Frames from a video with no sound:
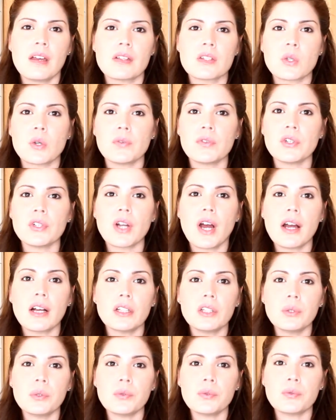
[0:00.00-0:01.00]
So if you're not
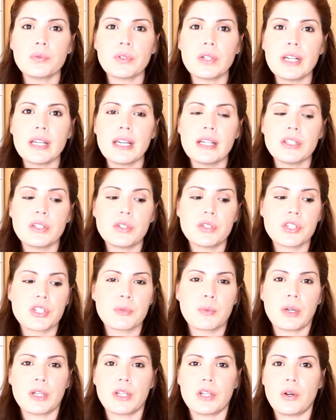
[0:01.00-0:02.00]
gluten-free and you
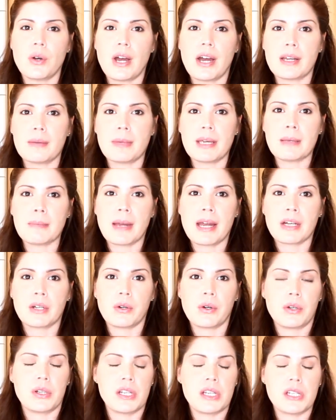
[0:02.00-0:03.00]
just want to know how to make
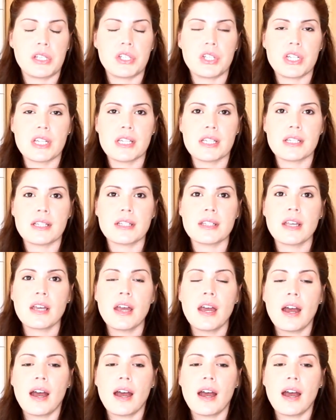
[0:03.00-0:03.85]
macaroni and cheese